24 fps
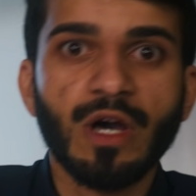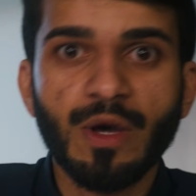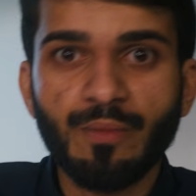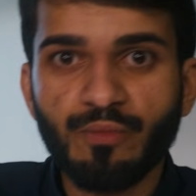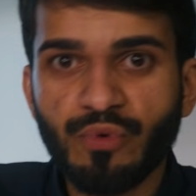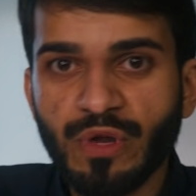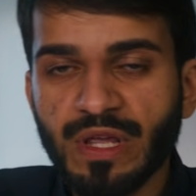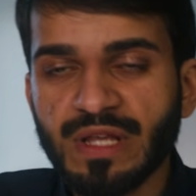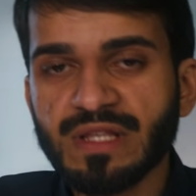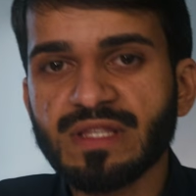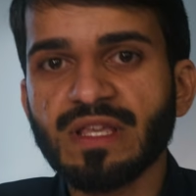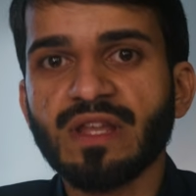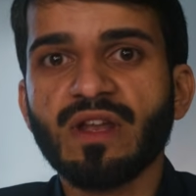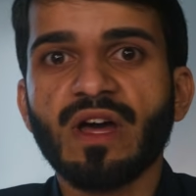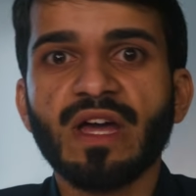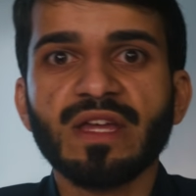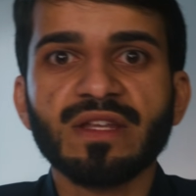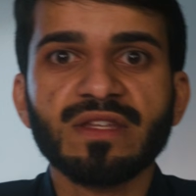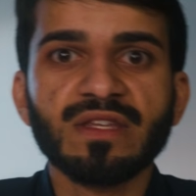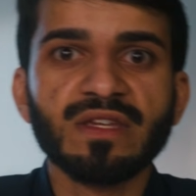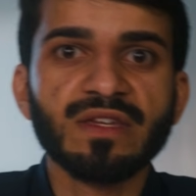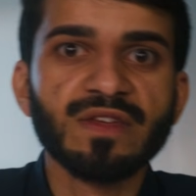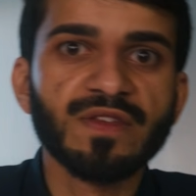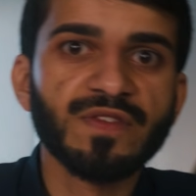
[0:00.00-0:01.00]
brings in
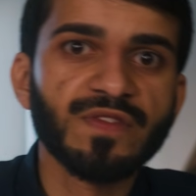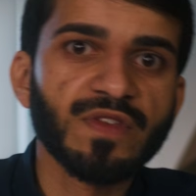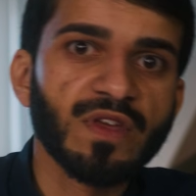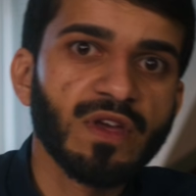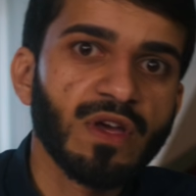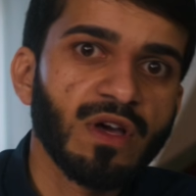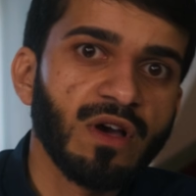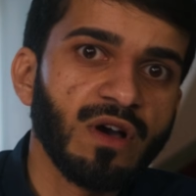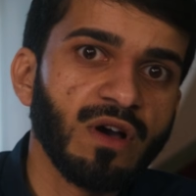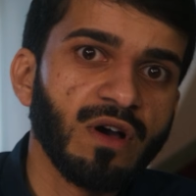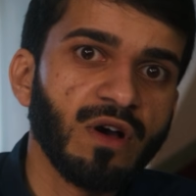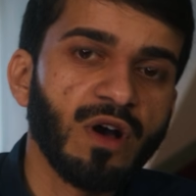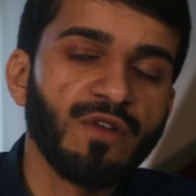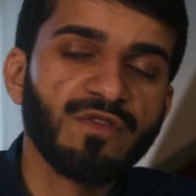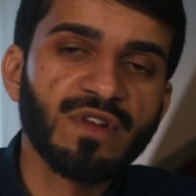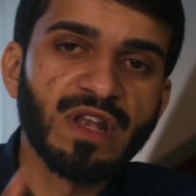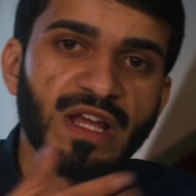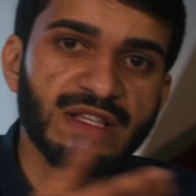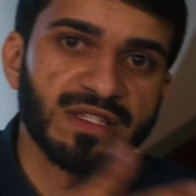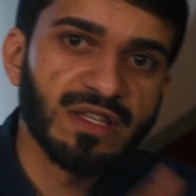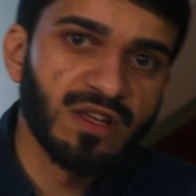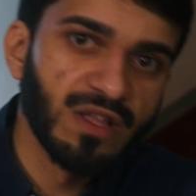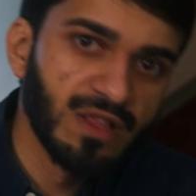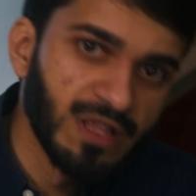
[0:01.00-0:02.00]
ideas of
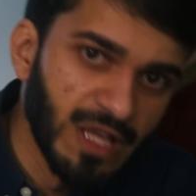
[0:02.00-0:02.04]
classical